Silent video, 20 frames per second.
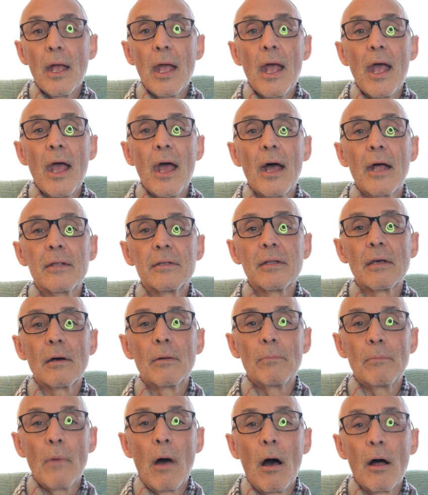and
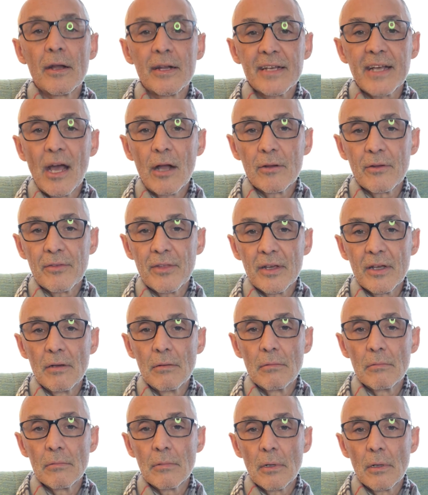on account of
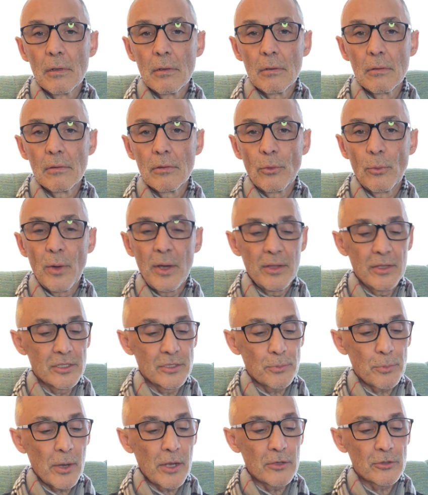the way the
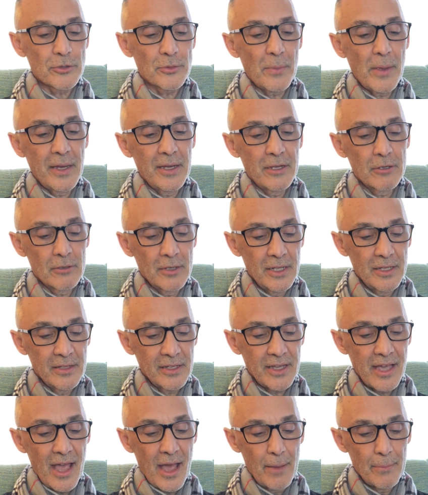sprayer is made here in the
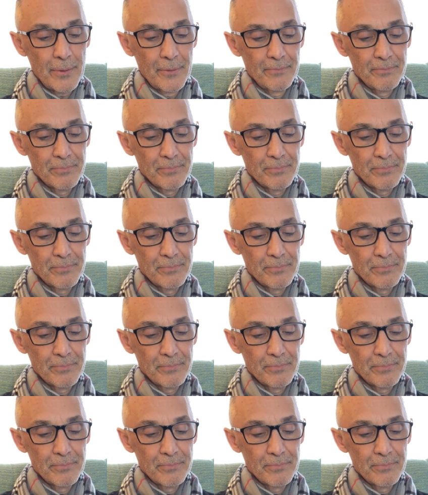cap.